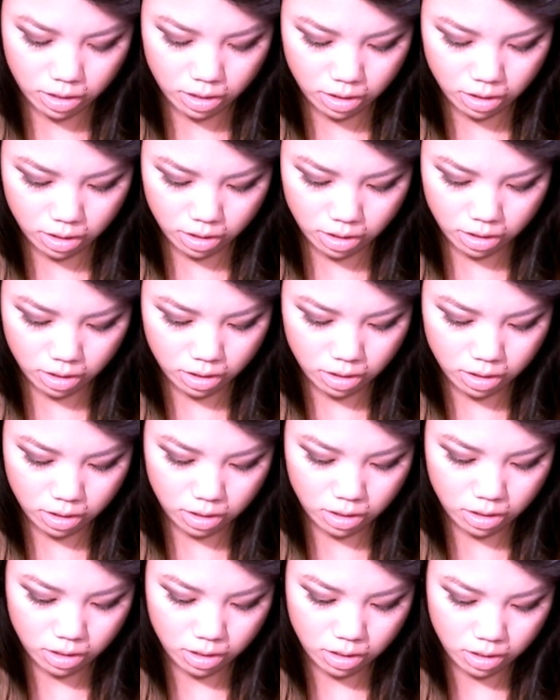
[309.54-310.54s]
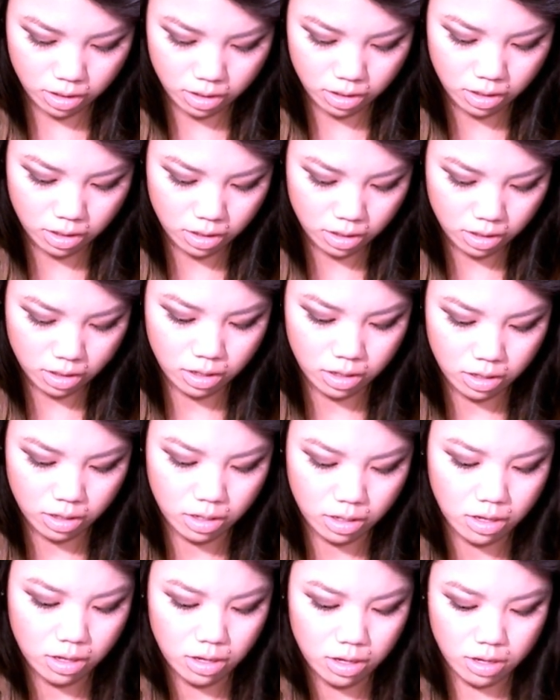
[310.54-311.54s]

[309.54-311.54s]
(no one is talking)